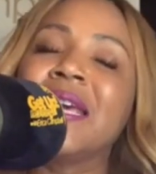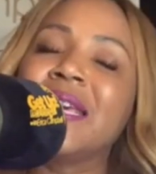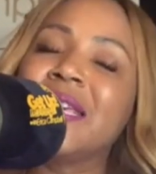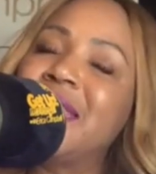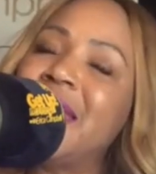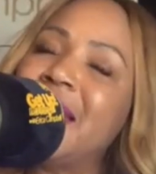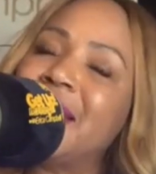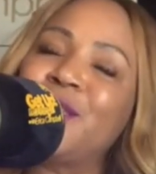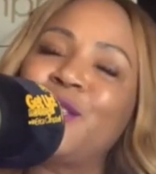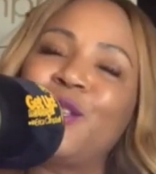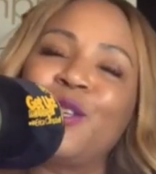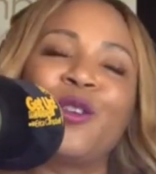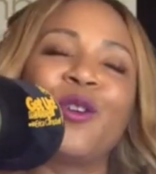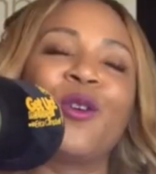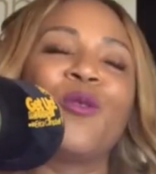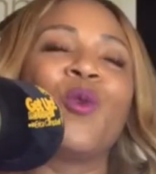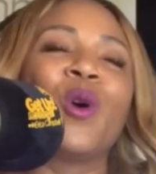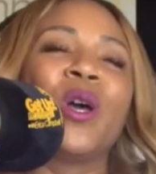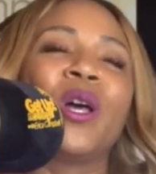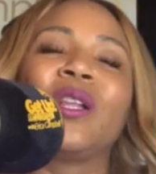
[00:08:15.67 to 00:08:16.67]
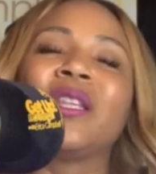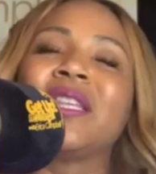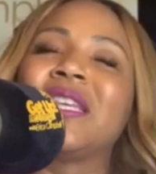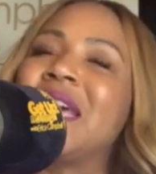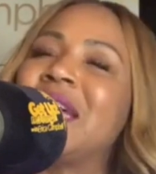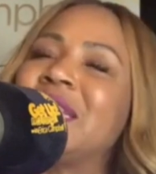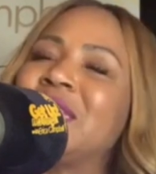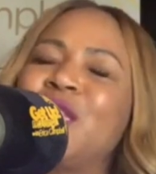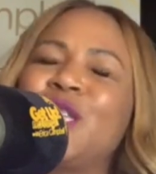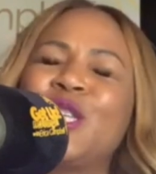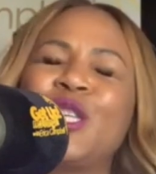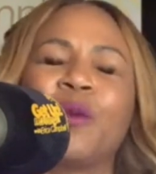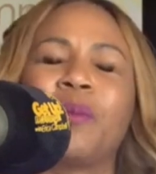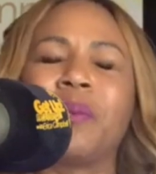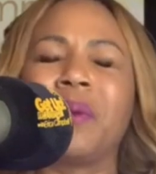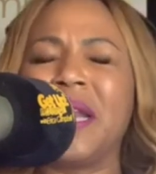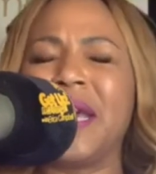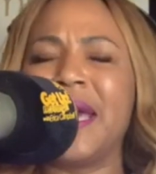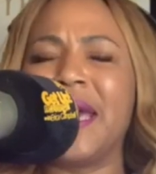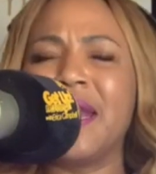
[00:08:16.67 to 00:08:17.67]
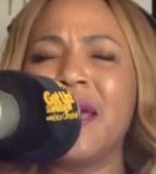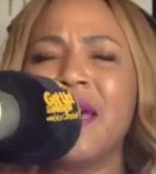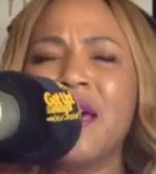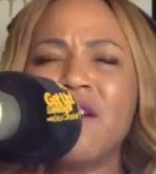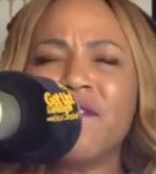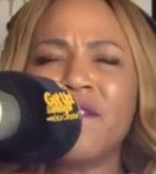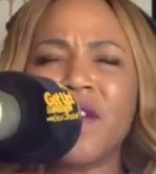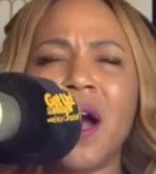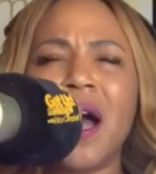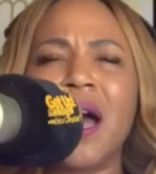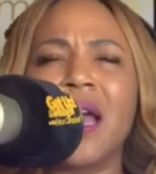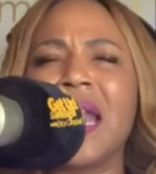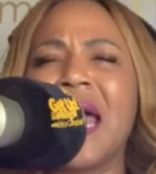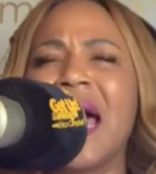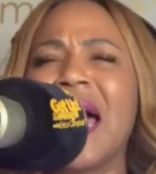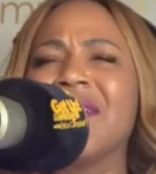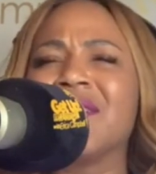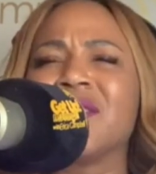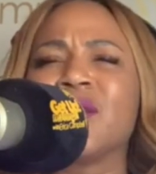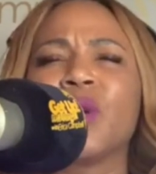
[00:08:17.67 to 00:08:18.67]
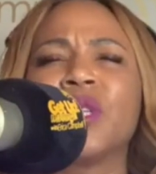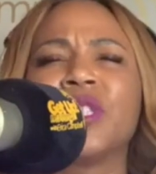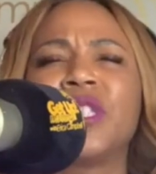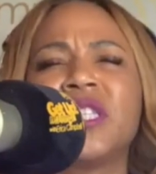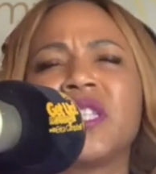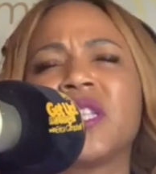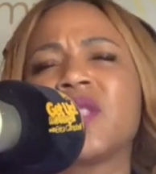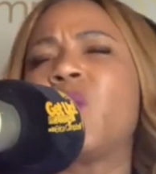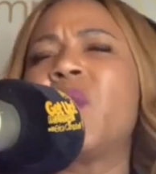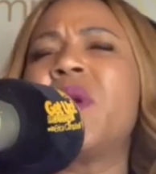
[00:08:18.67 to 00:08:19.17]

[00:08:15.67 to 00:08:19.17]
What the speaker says: Yes to your will. Yes to your plan for our lives, Lord Jesus.